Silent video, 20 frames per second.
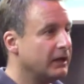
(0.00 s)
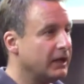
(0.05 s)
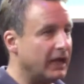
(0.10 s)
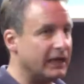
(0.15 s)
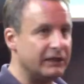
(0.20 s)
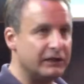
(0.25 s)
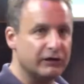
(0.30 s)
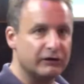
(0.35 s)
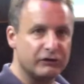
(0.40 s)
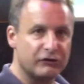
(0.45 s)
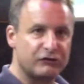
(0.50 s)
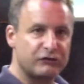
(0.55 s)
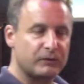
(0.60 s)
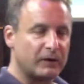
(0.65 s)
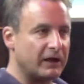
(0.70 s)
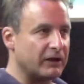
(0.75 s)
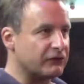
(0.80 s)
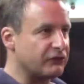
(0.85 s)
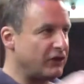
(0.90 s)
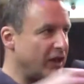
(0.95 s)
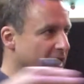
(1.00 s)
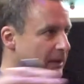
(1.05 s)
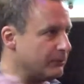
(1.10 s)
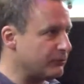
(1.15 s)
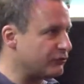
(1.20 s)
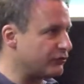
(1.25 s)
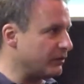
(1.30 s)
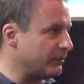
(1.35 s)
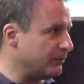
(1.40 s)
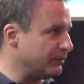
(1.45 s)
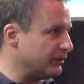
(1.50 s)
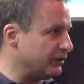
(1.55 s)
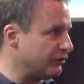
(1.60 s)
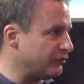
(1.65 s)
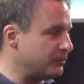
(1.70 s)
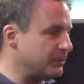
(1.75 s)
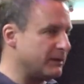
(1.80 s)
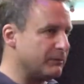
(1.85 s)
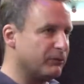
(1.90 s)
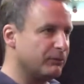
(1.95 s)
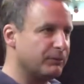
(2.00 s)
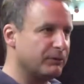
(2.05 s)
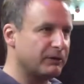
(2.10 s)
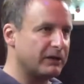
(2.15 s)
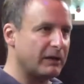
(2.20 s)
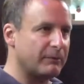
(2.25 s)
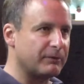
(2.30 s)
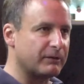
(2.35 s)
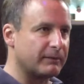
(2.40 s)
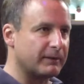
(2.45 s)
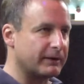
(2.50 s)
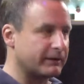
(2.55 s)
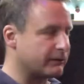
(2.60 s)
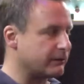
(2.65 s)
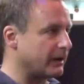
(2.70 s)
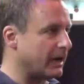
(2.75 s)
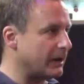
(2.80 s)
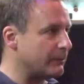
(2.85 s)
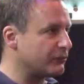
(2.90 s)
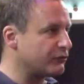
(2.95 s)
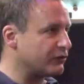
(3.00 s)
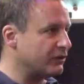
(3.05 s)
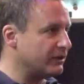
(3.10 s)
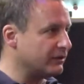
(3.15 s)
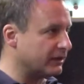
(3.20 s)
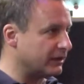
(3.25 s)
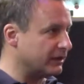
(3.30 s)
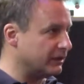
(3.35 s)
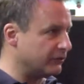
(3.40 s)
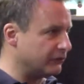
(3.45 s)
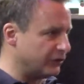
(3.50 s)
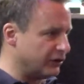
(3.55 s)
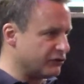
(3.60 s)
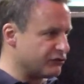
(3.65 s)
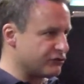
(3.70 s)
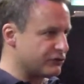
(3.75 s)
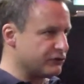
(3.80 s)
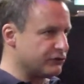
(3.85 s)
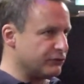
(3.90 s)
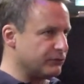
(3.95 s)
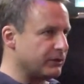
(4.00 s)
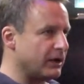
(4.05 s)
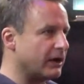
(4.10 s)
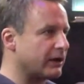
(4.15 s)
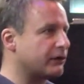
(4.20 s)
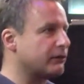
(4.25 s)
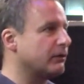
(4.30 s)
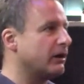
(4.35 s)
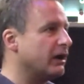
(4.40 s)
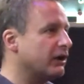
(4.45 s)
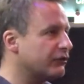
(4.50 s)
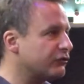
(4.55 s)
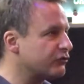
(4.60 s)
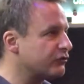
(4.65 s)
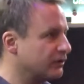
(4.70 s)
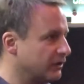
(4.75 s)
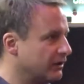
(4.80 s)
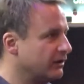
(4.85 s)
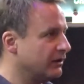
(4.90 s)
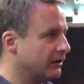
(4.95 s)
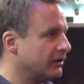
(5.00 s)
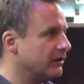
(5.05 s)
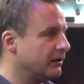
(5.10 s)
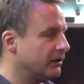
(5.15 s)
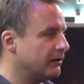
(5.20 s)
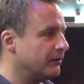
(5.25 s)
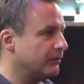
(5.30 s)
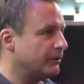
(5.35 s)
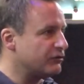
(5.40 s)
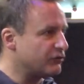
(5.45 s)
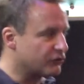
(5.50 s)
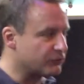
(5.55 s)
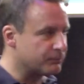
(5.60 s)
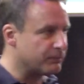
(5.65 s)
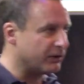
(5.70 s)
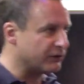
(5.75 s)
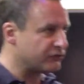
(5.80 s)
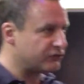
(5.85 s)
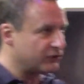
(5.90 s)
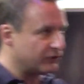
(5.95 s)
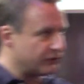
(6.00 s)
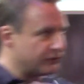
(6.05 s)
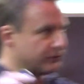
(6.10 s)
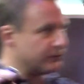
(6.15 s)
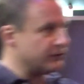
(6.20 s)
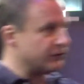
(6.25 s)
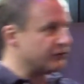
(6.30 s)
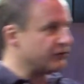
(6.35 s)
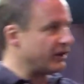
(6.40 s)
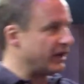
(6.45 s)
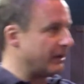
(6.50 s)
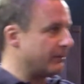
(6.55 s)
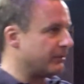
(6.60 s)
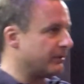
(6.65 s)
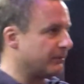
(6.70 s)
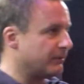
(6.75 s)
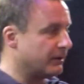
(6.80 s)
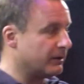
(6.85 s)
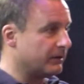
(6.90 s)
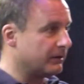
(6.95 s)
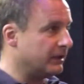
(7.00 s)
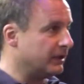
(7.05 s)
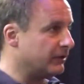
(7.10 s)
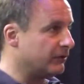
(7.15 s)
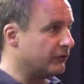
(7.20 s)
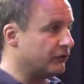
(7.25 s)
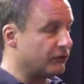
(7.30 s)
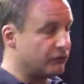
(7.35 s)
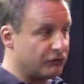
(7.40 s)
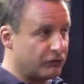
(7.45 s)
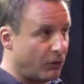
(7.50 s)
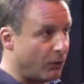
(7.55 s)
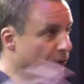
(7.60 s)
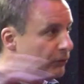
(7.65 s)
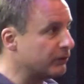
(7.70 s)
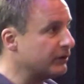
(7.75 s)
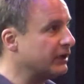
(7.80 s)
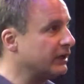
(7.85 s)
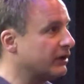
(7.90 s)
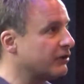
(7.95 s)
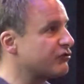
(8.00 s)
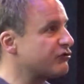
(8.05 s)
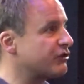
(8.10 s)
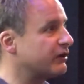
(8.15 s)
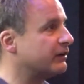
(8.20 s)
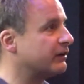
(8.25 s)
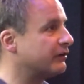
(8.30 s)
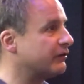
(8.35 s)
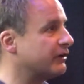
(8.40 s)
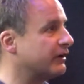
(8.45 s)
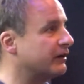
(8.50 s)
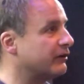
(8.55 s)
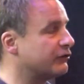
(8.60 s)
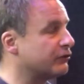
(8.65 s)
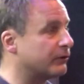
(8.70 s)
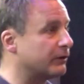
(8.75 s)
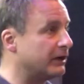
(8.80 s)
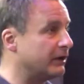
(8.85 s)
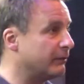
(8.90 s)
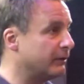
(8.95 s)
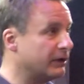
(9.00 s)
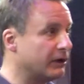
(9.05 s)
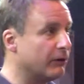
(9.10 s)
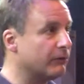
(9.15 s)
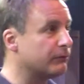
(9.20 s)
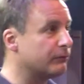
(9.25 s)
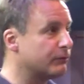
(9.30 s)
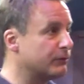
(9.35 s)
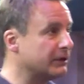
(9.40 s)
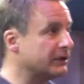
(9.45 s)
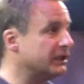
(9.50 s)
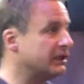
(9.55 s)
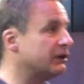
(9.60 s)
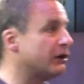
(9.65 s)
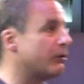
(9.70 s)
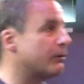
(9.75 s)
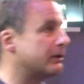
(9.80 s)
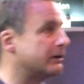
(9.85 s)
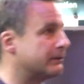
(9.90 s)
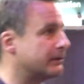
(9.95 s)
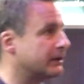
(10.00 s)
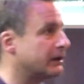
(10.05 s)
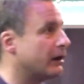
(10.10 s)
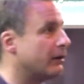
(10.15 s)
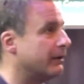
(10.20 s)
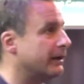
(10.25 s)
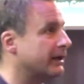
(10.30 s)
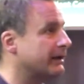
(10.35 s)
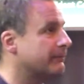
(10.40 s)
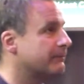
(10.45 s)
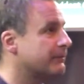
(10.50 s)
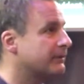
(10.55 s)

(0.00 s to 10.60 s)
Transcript: And you know those tapes that police people put up around a crime scene, like, you know, danger, do not cross? We just busted through the tape. We're in totally uncharted territory. We don't really know where we're going.